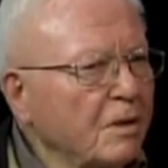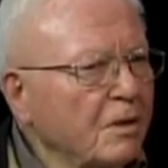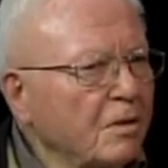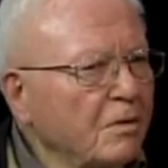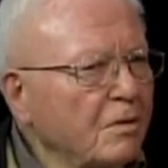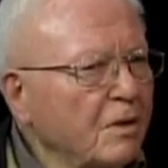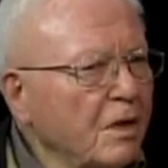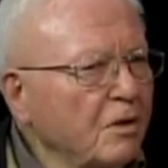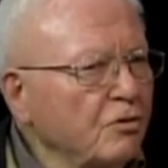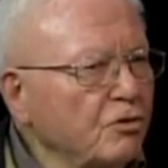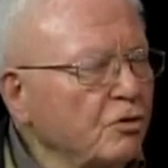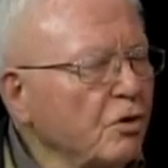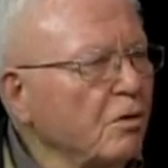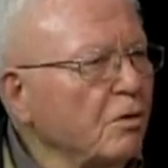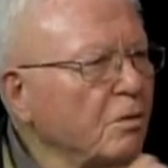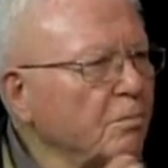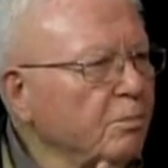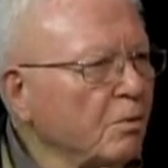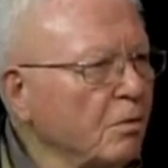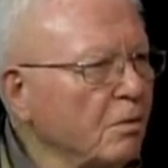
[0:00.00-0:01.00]
that
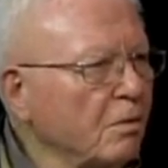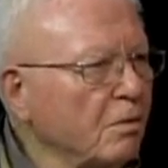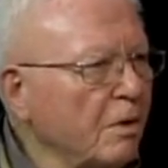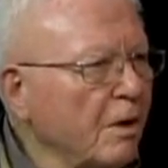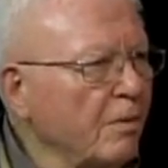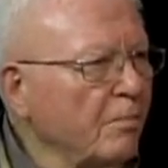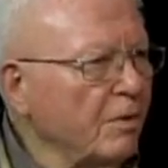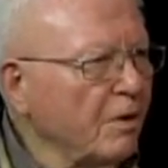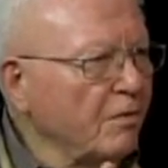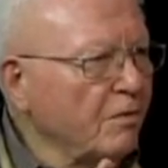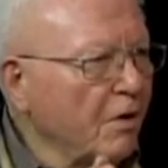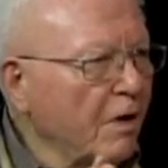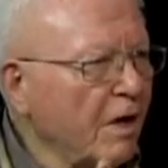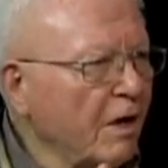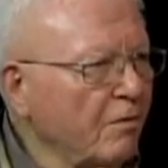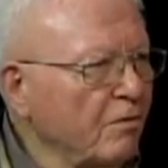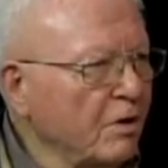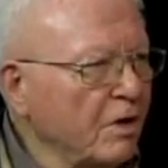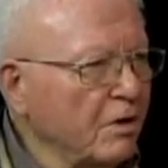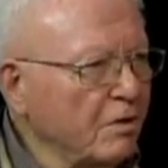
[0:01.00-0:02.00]
journal program that they're
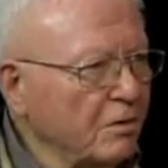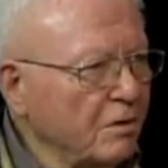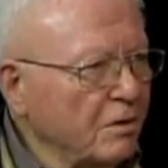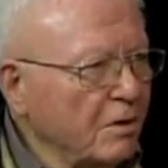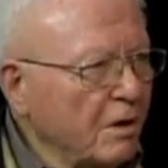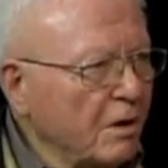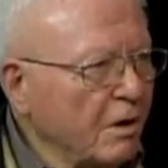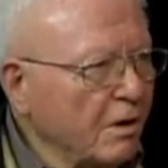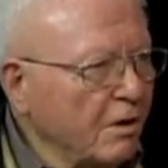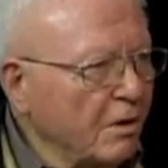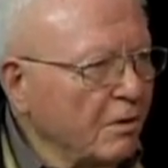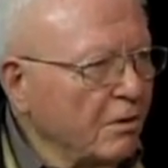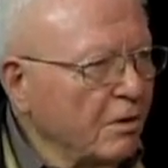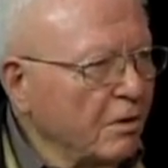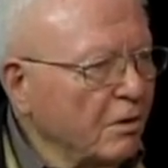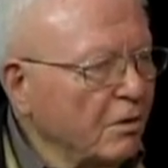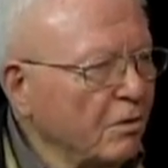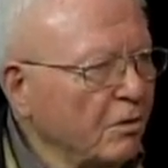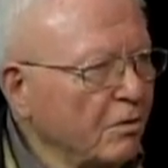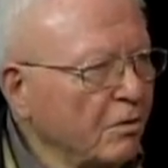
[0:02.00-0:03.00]
having at uh, you
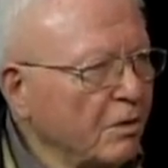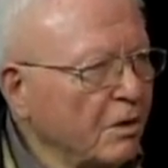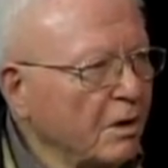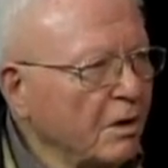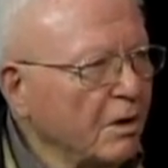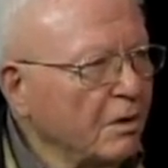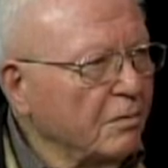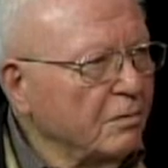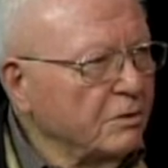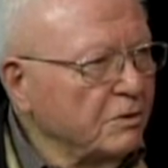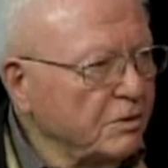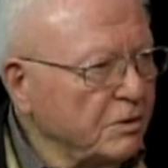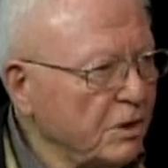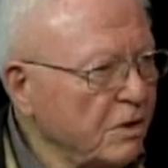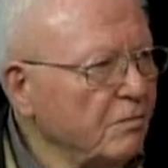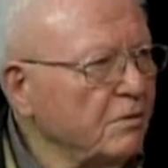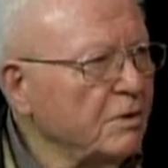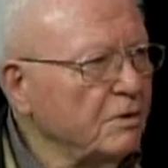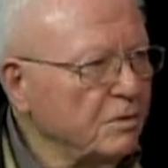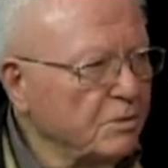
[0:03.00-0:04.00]
know the Stevens, Stevens
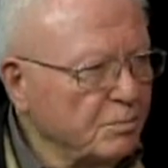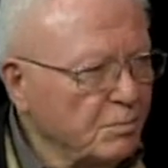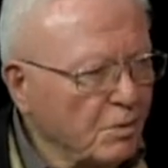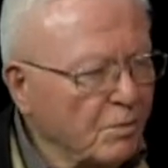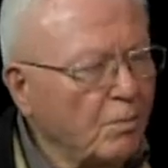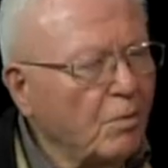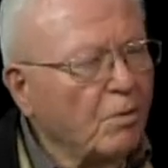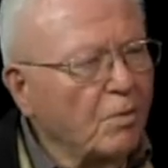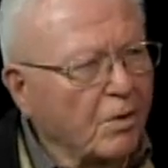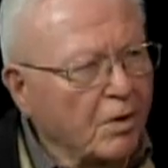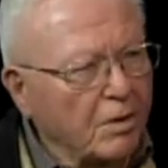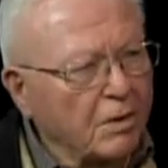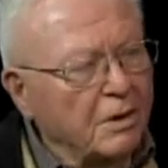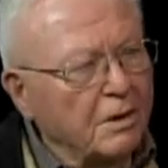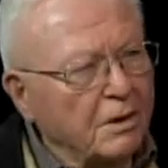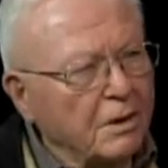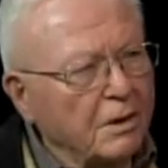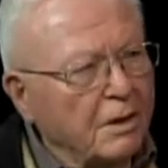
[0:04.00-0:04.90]
Memorial. Memorial.